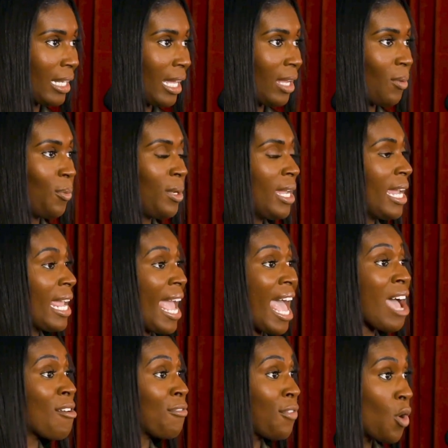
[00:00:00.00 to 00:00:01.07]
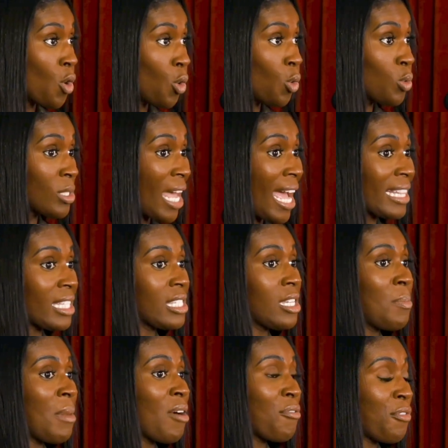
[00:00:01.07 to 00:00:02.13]
Like, we ain't have phones. I had to
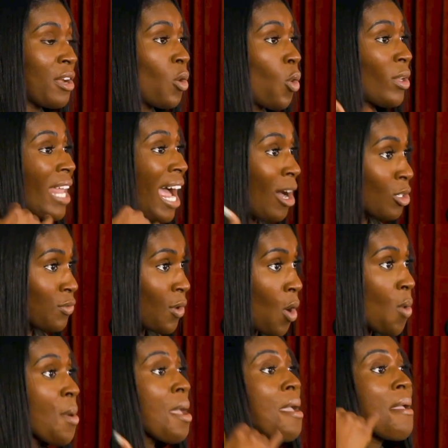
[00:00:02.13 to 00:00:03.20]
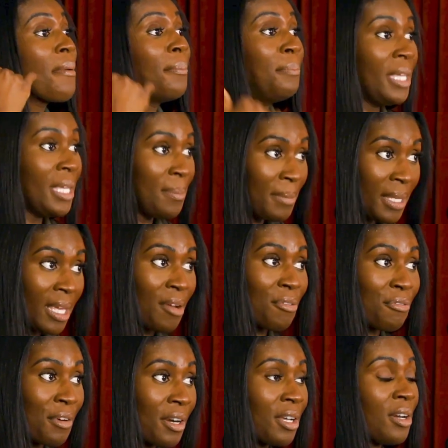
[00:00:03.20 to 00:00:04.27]
tell my friend on the house phone, meet me in
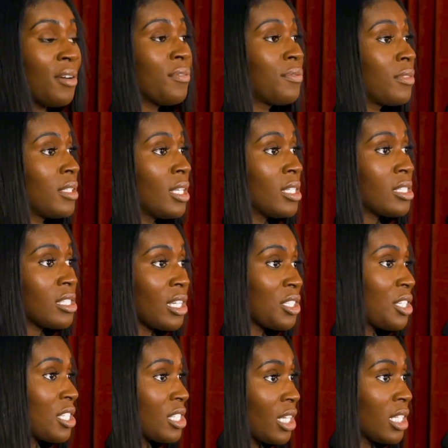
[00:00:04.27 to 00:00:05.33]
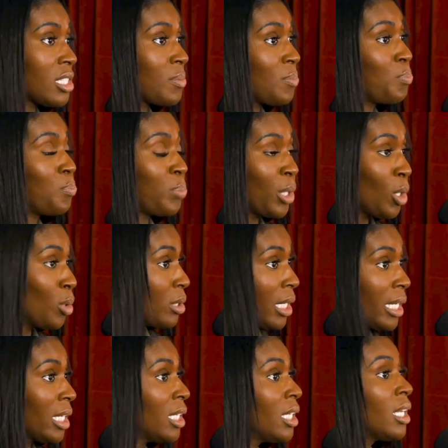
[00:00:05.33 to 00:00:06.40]
front of such and such
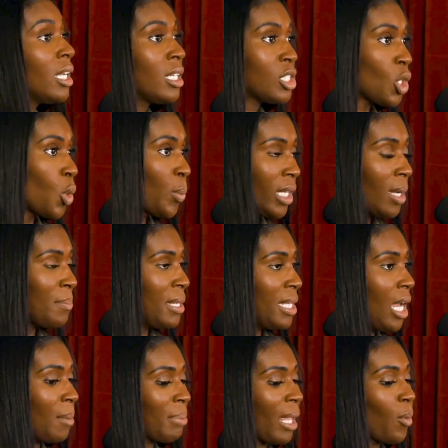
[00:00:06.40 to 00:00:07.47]
building so we could meet up.